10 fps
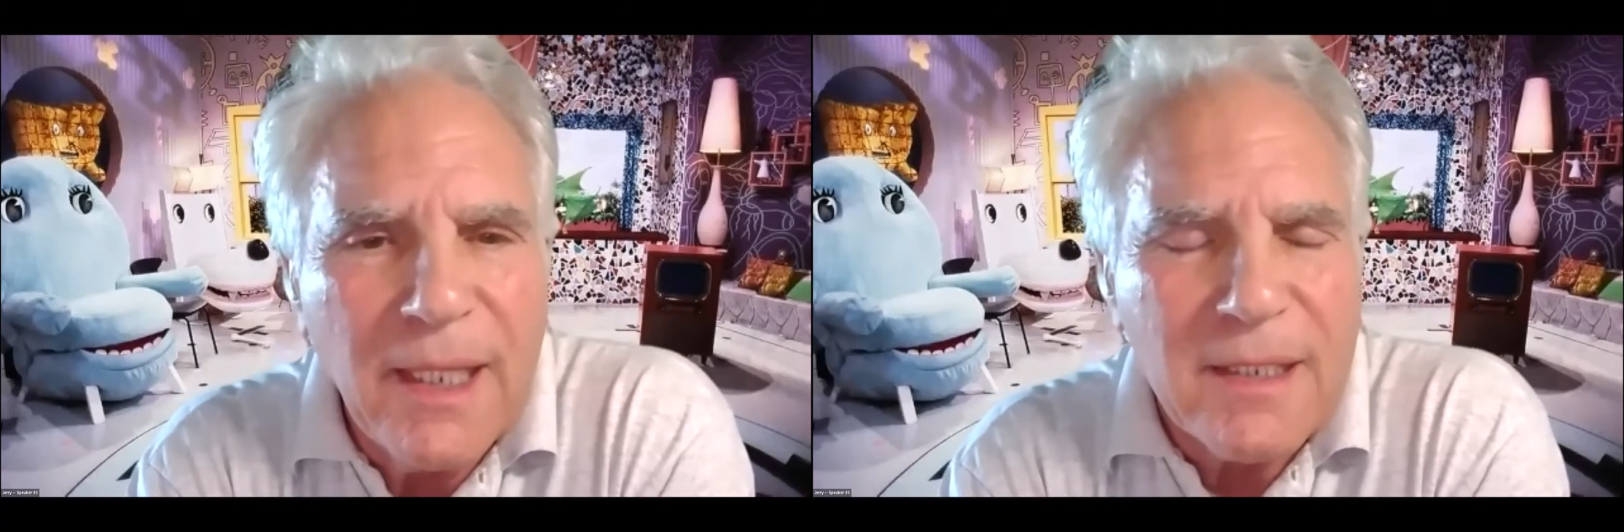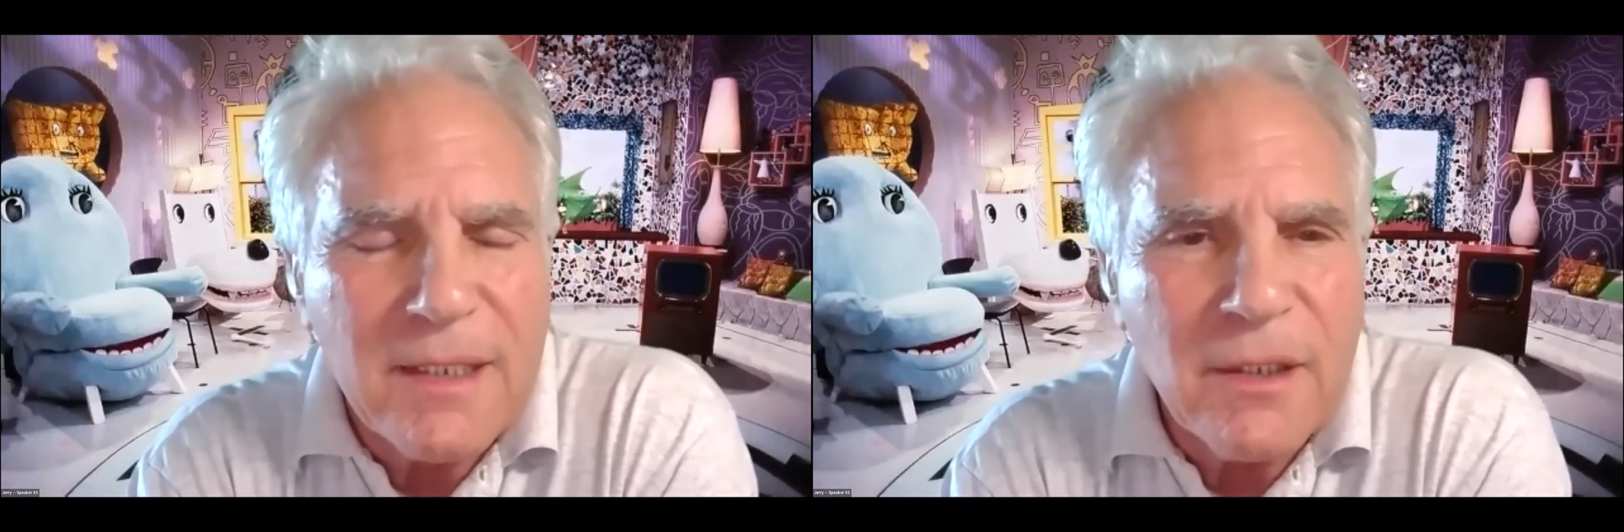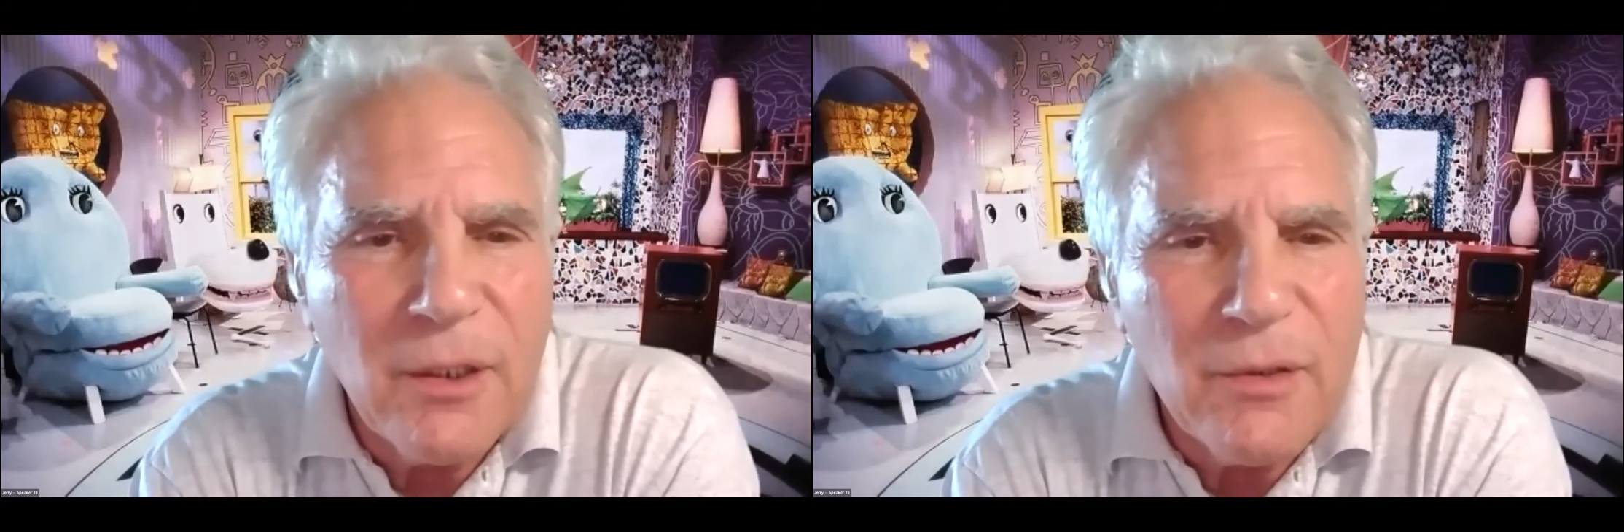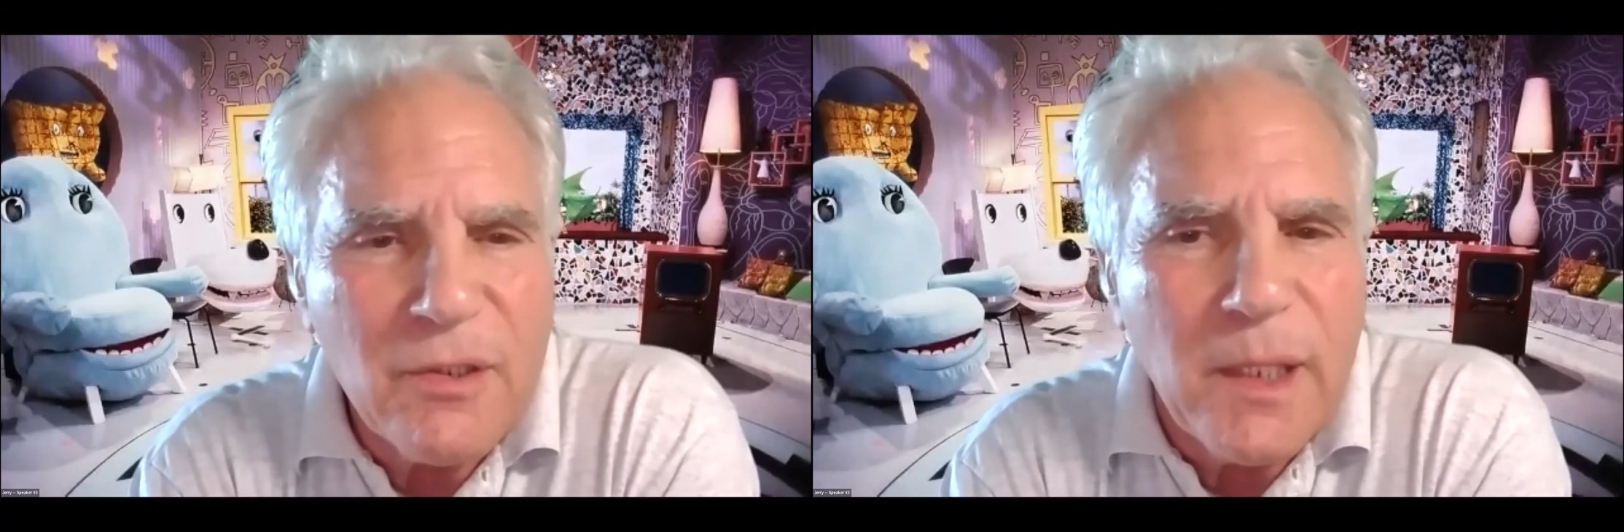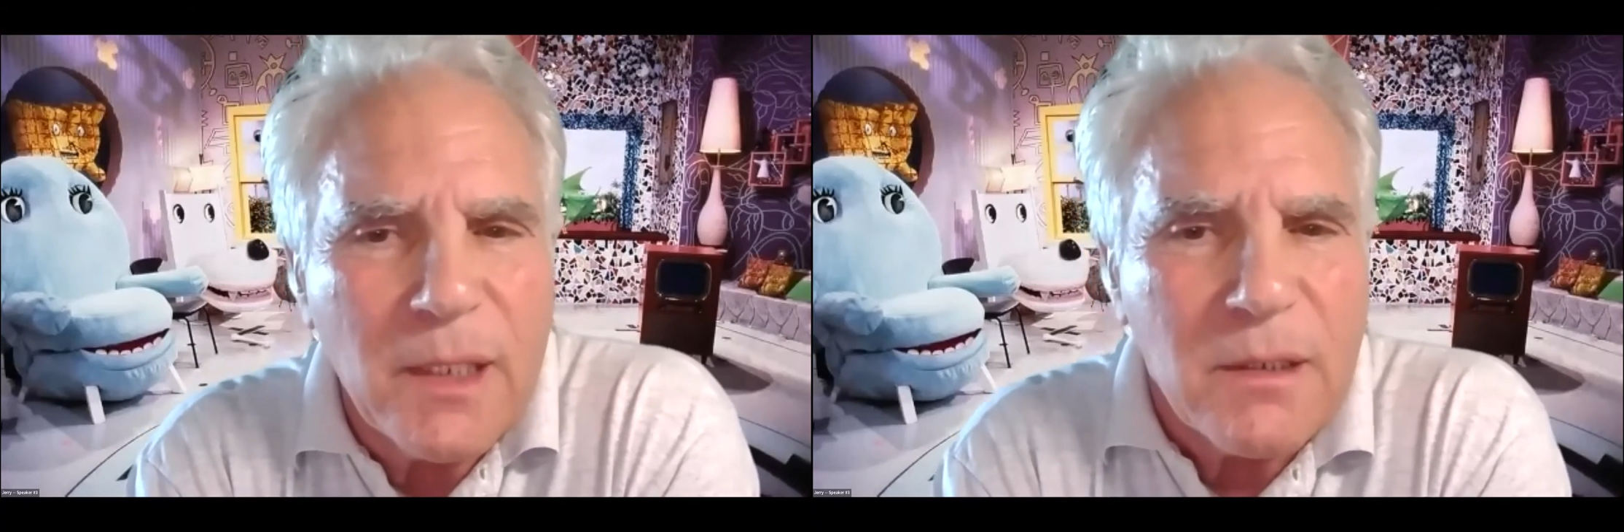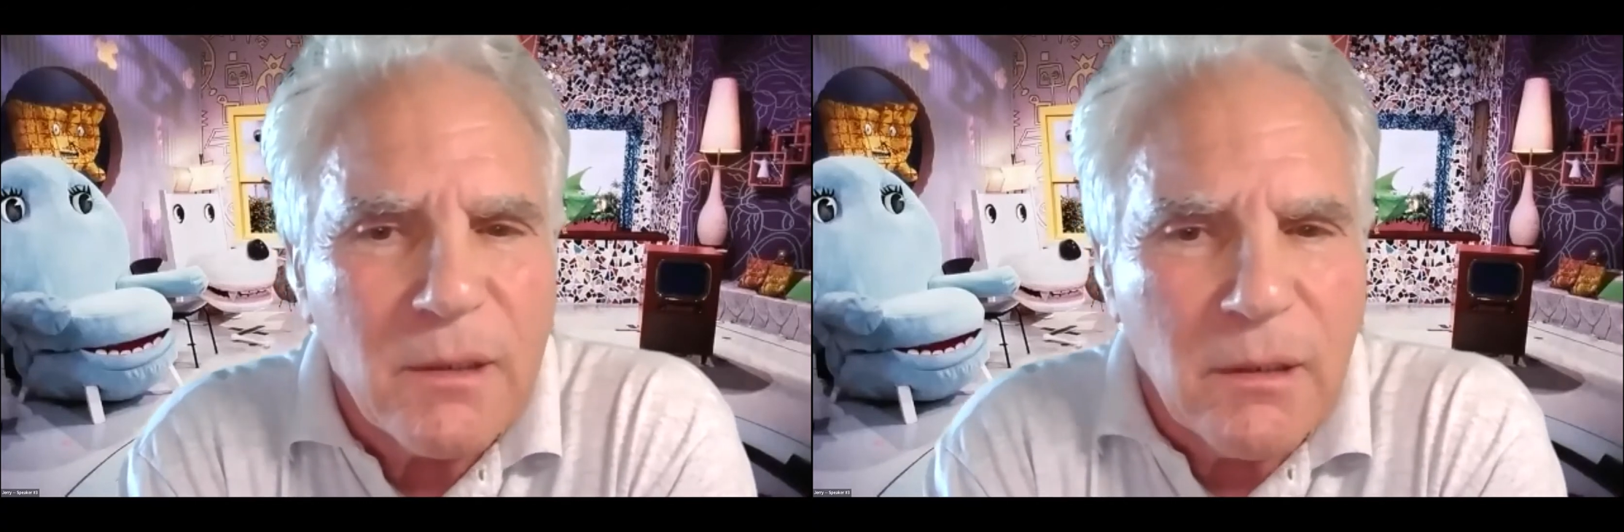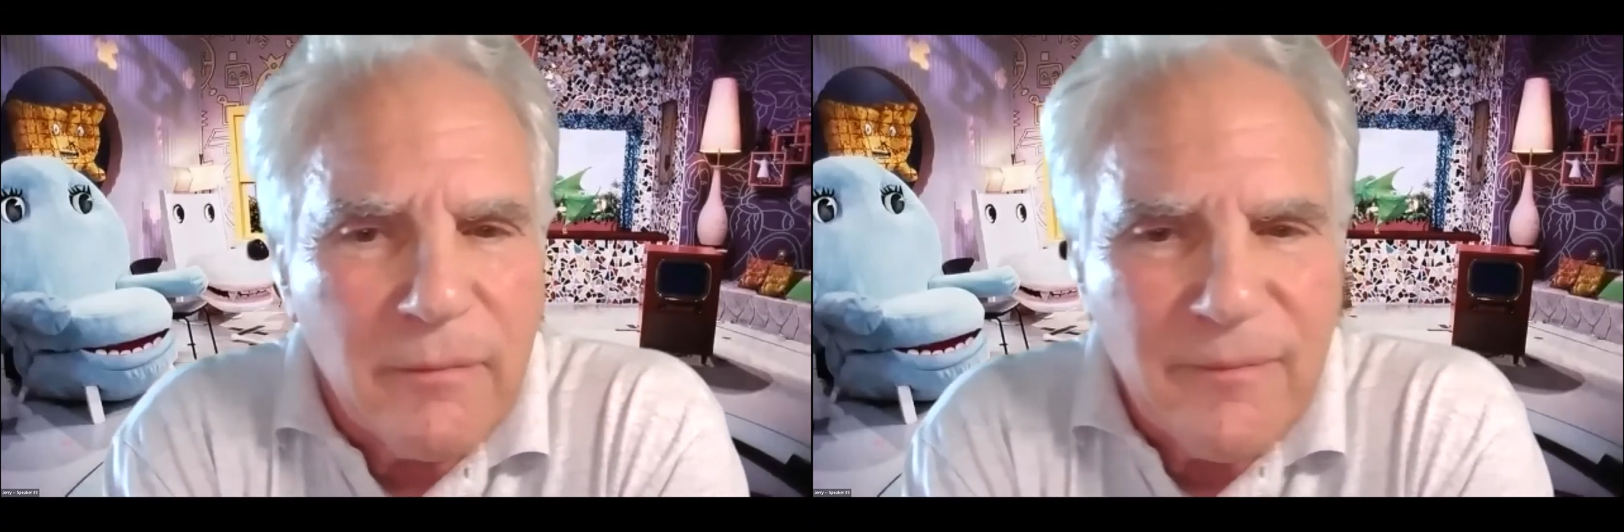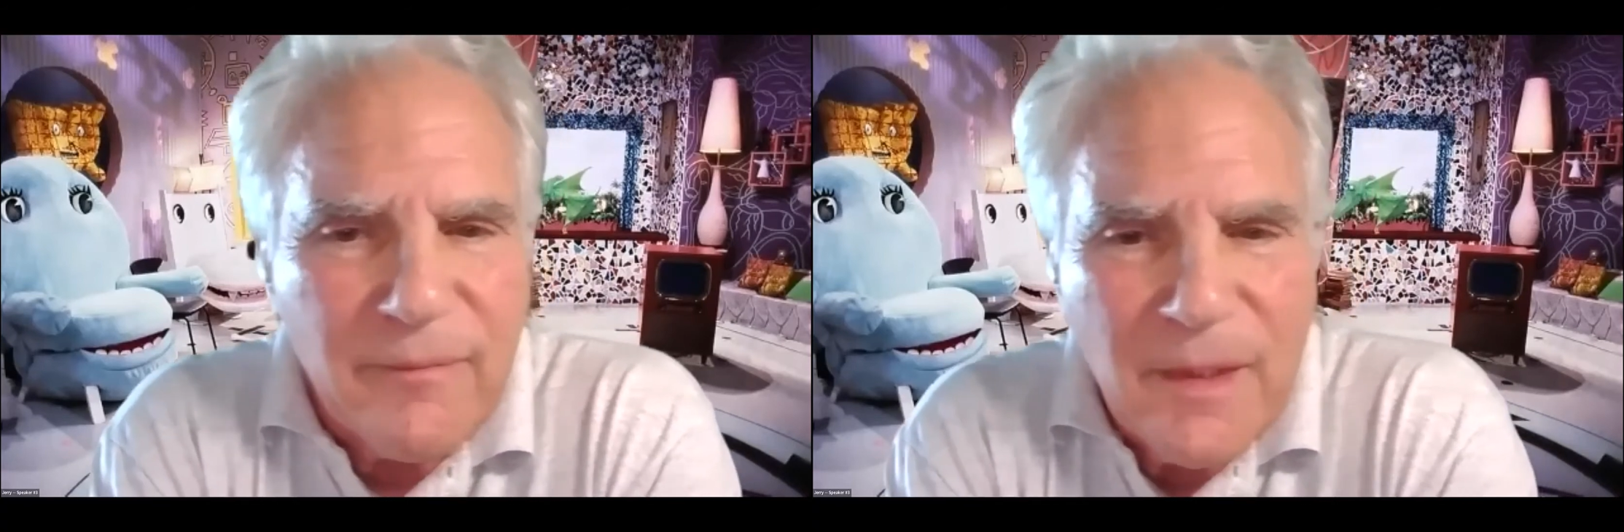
as a Toastmaster.